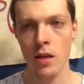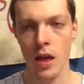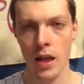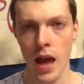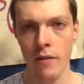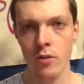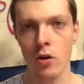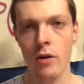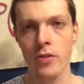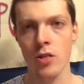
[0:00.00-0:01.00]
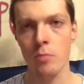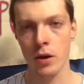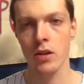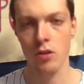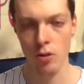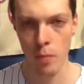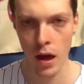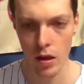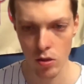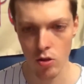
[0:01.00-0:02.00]
having all this money to
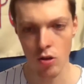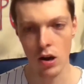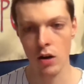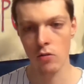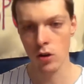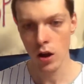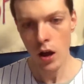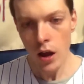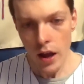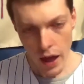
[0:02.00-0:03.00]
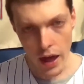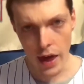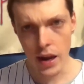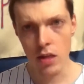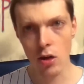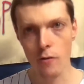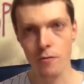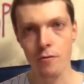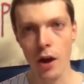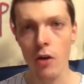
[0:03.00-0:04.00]
spend. So it is a
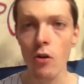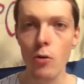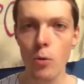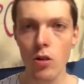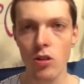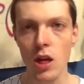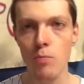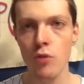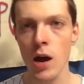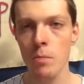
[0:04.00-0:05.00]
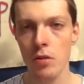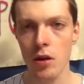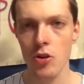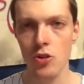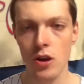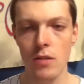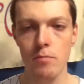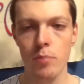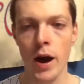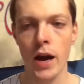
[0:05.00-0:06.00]
very risky
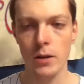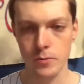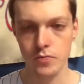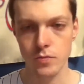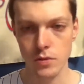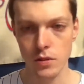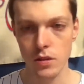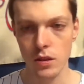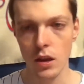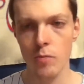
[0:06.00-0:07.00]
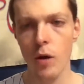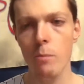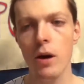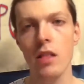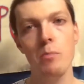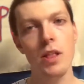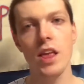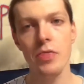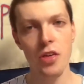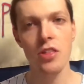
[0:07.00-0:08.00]
proposition, but
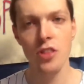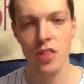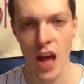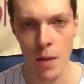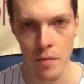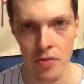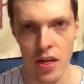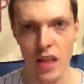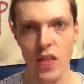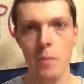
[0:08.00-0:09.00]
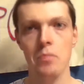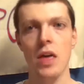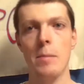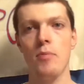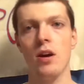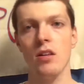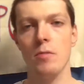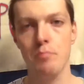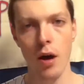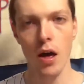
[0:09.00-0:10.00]
this is the type of thing that
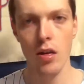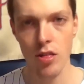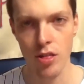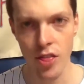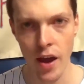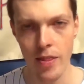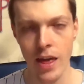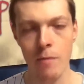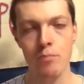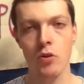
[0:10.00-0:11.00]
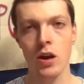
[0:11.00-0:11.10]
brings buzz, that